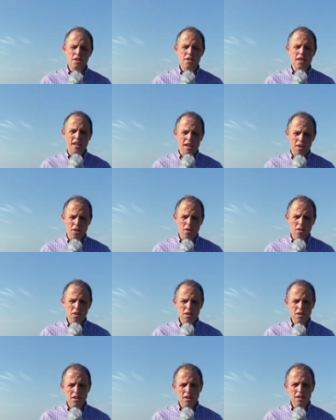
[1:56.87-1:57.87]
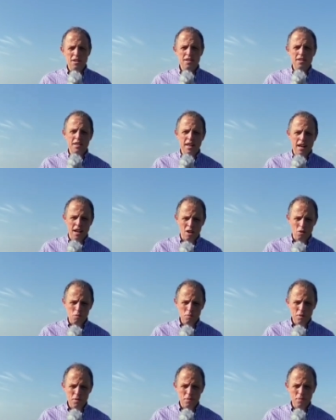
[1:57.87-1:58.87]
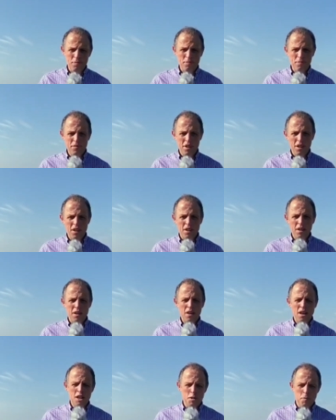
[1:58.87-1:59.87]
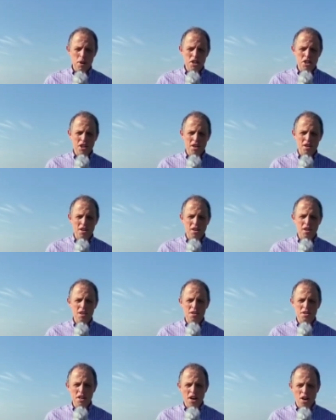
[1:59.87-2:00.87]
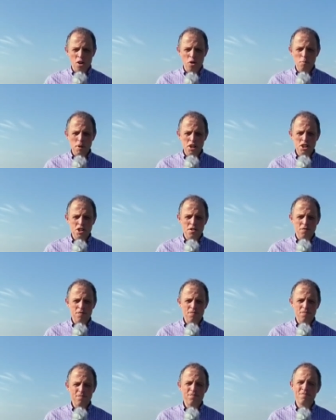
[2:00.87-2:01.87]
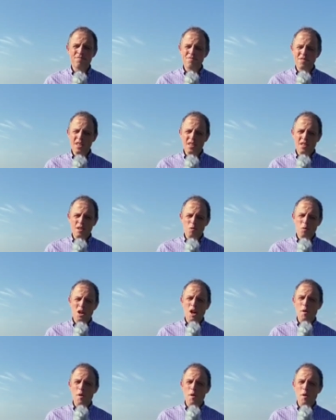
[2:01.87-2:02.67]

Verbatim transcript: to heal, to help. His mission is our mission. We're